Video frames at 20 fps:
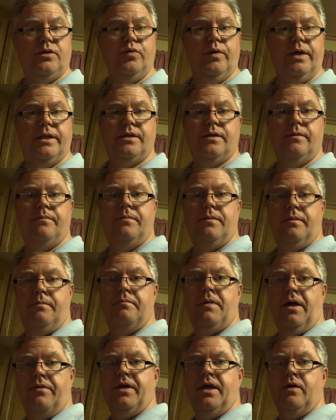to it
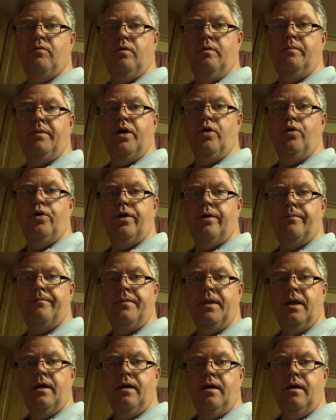I think it will be good
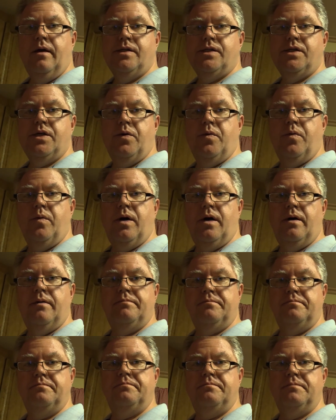so
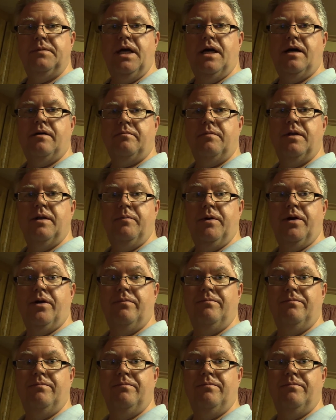um, yeah it'll be,